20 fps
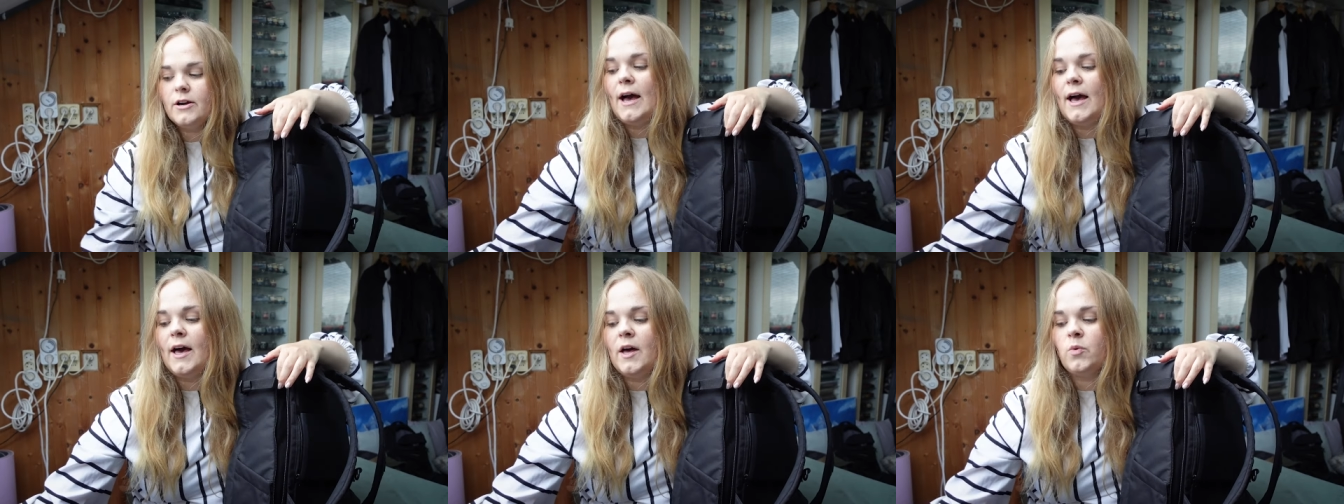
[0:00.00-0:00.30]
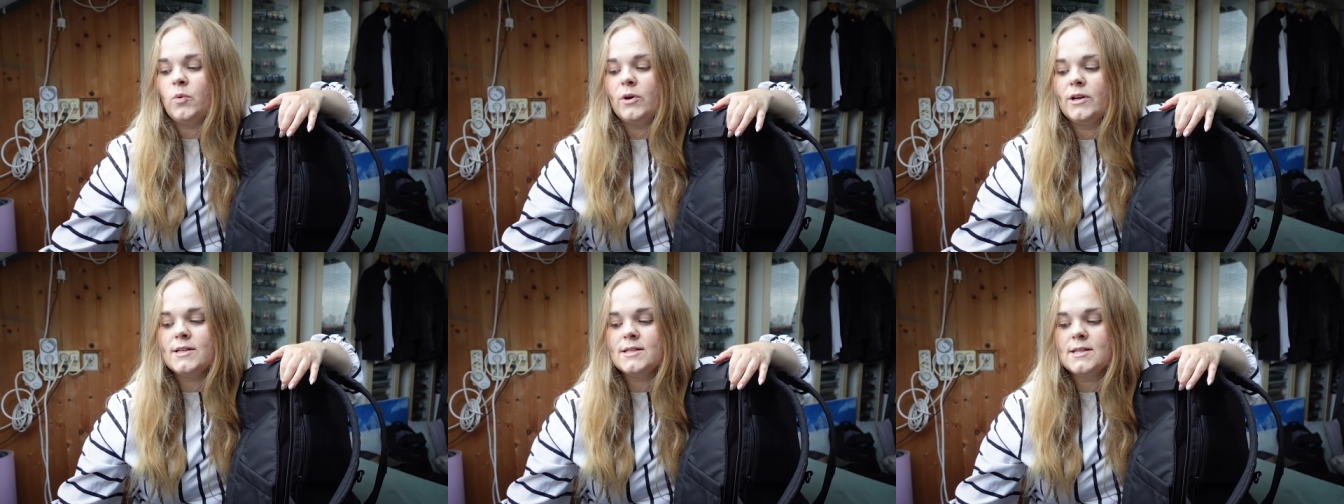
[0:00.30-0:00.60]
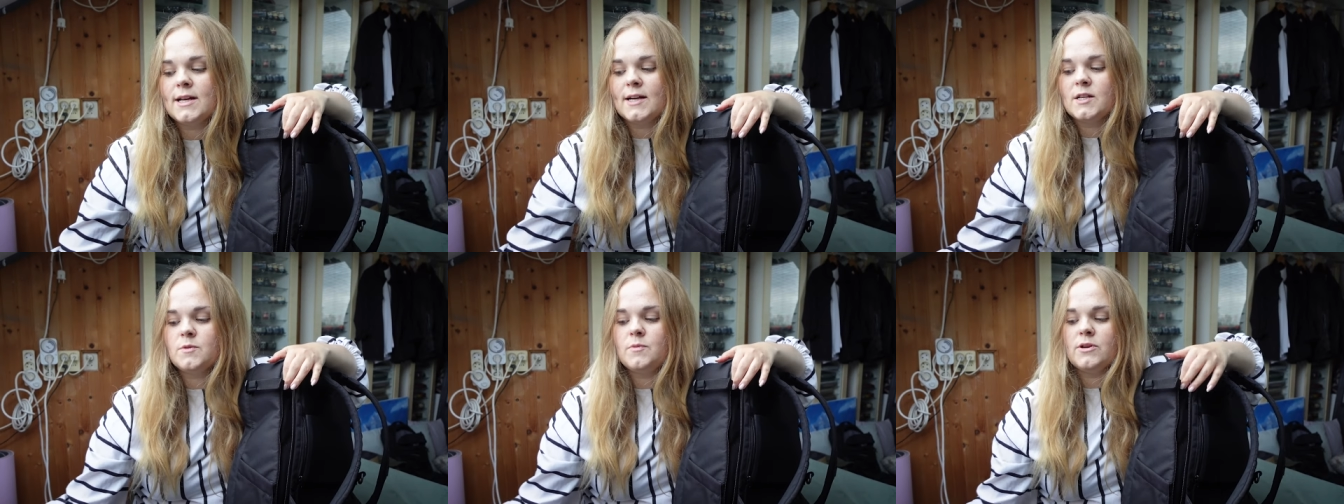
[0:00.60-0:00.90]
And what is
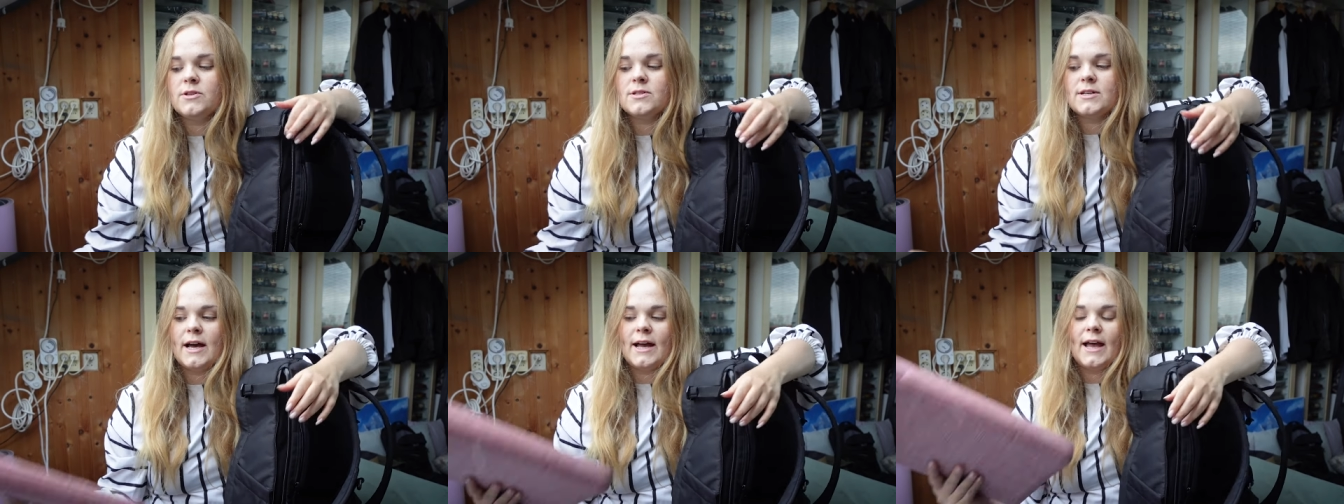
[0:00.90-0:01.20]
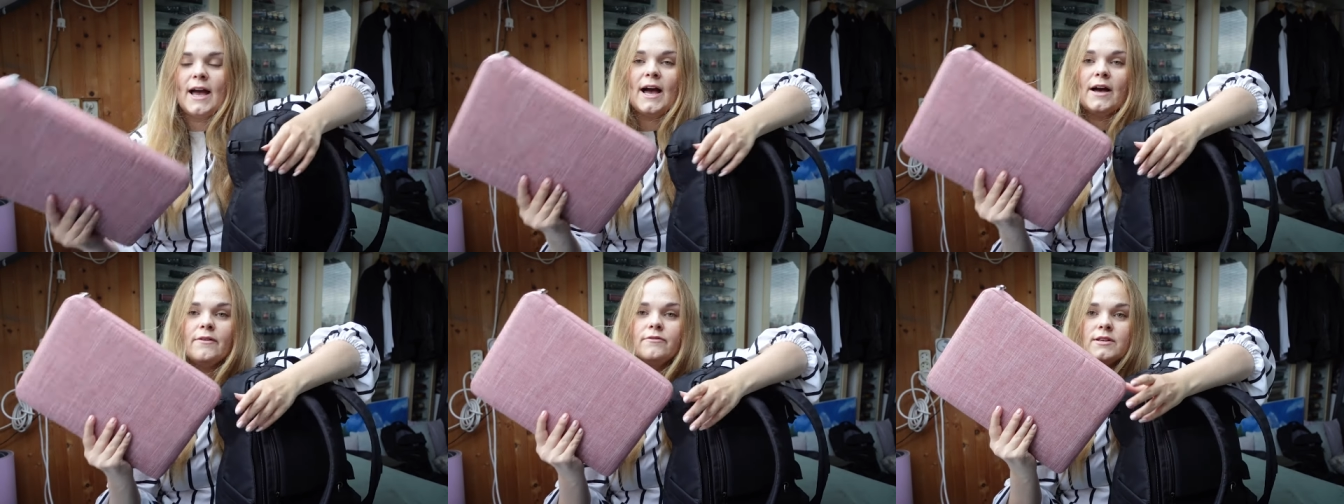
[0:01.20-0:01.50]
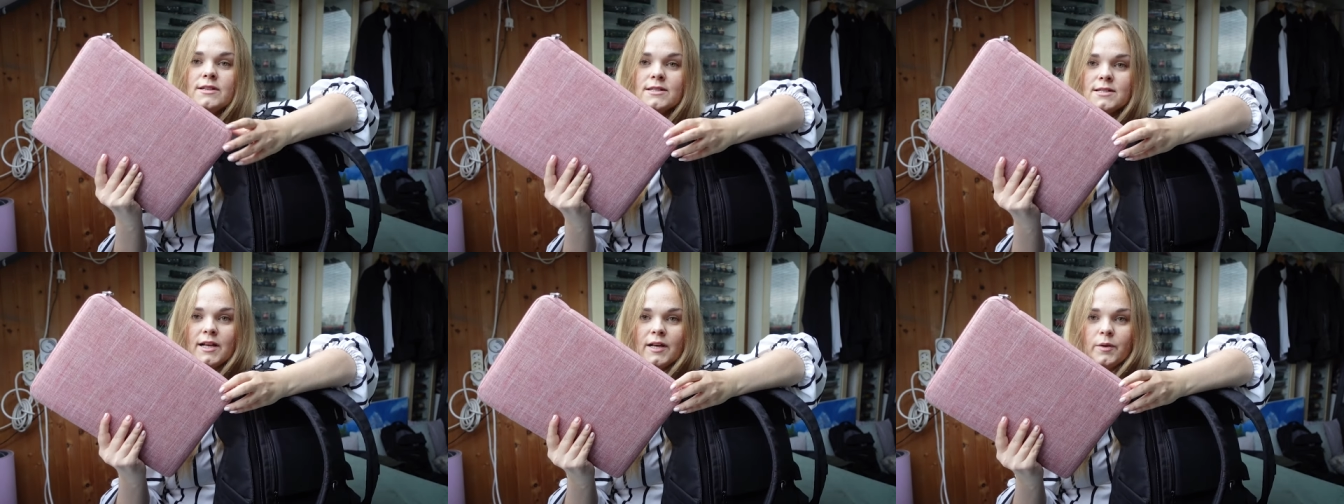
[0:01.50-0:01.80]
nice, because I have
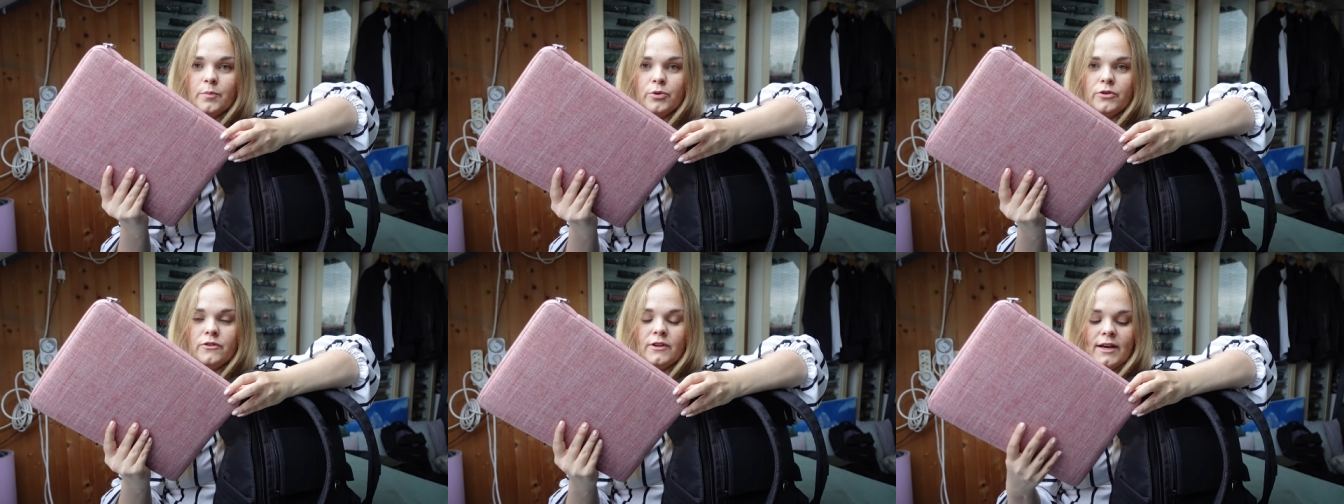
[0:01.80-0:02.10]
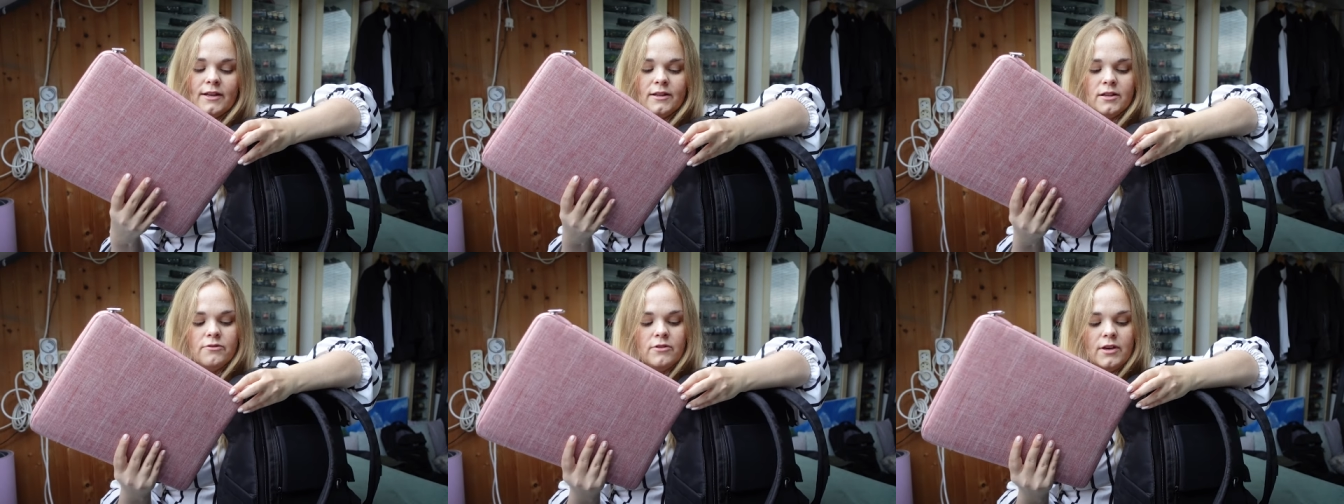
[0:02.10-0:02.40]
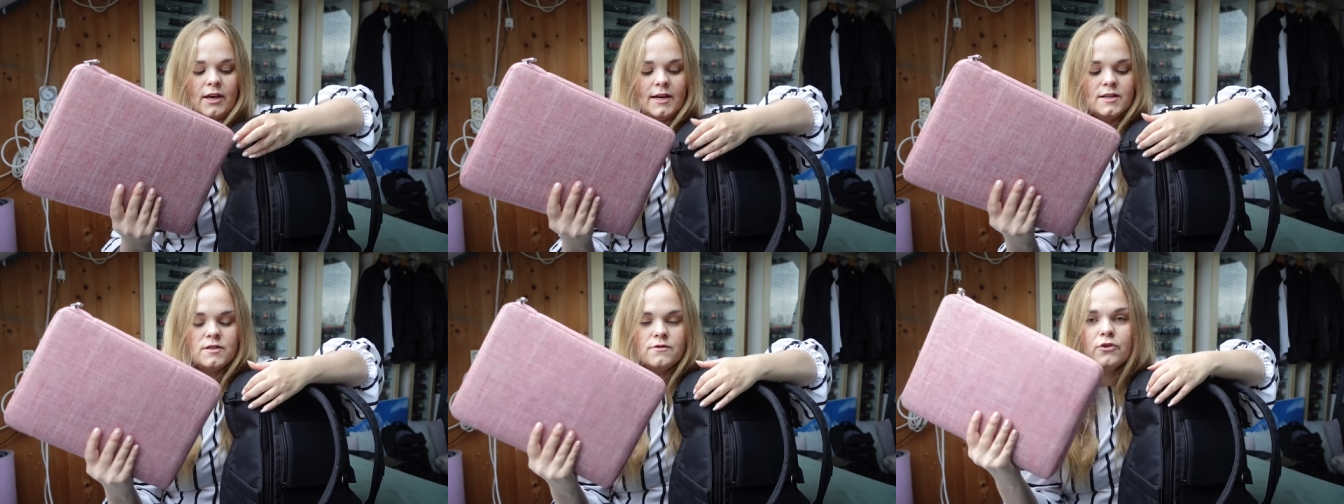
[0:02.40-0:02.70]
this like protective
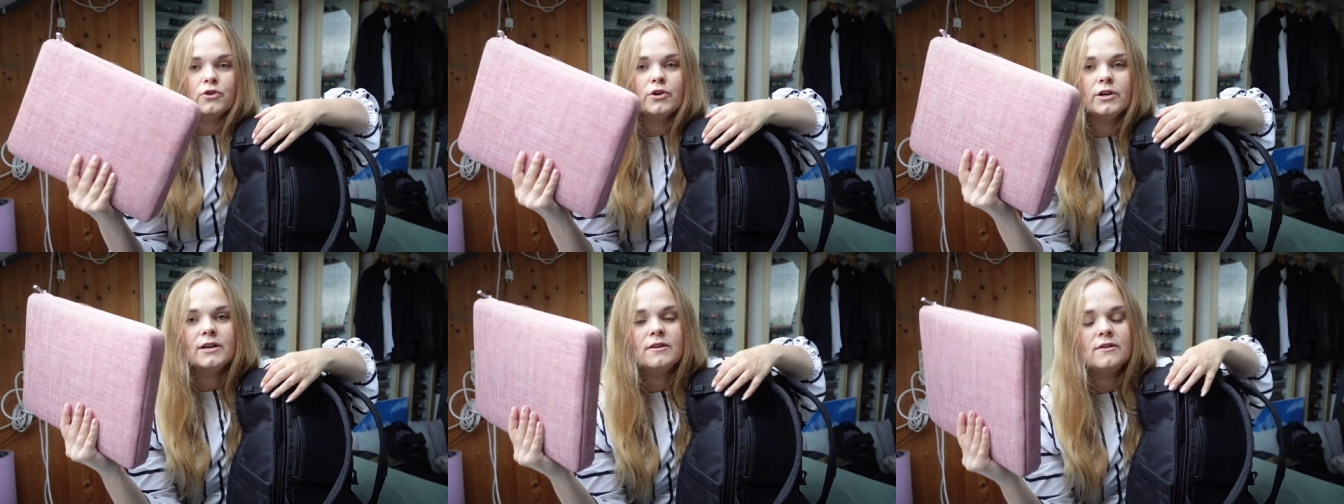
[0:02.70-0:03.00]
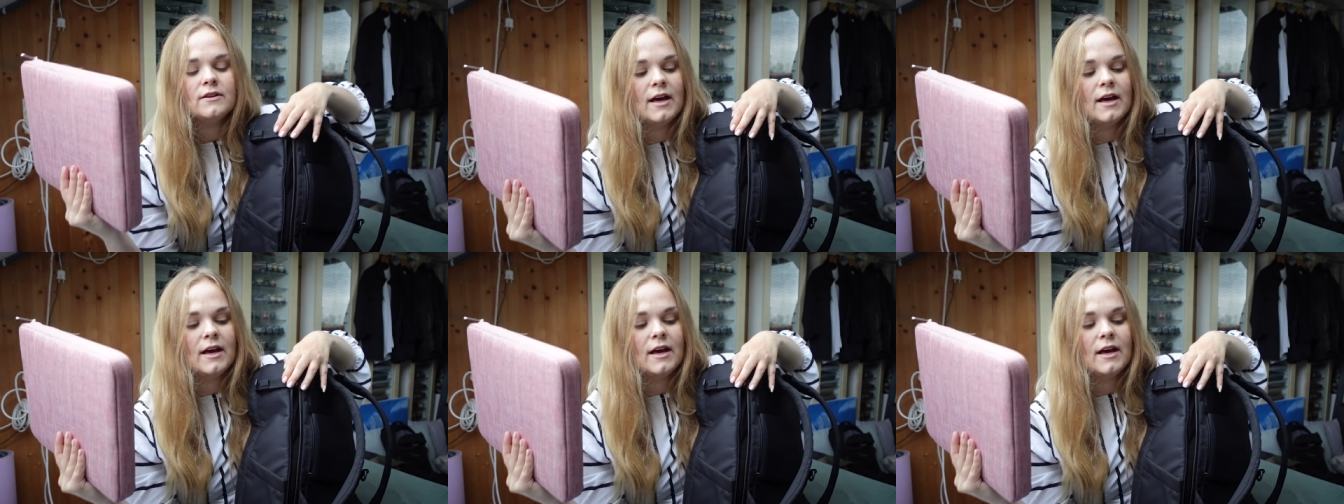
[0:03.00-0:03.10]
case for it,